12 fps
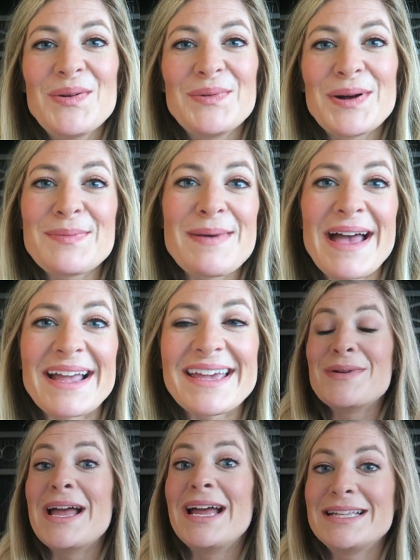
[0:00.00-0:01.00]
welcome back.
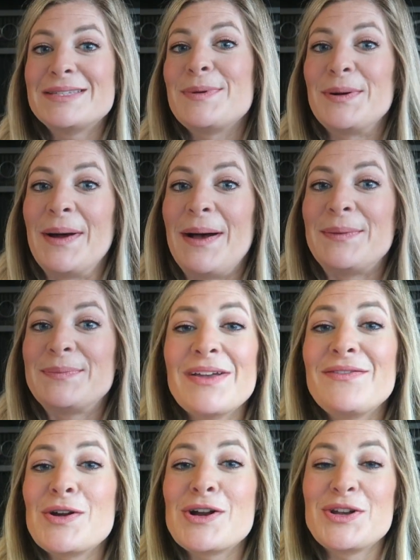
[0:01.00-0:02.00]
It's been a while.
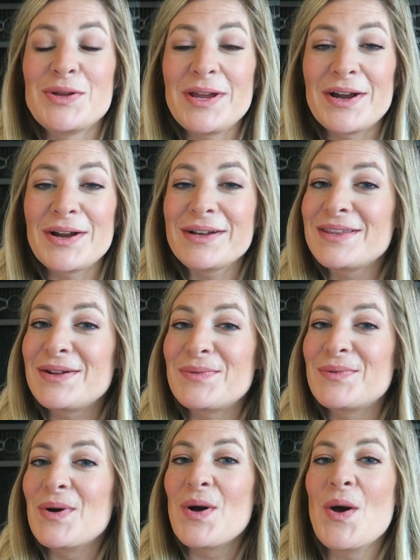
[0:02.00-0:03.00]
If you are new here,
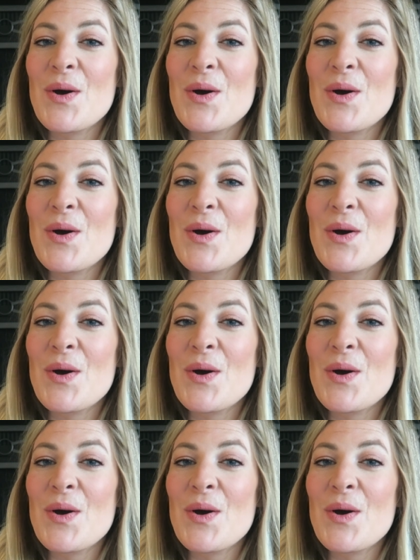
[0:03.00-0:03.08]
then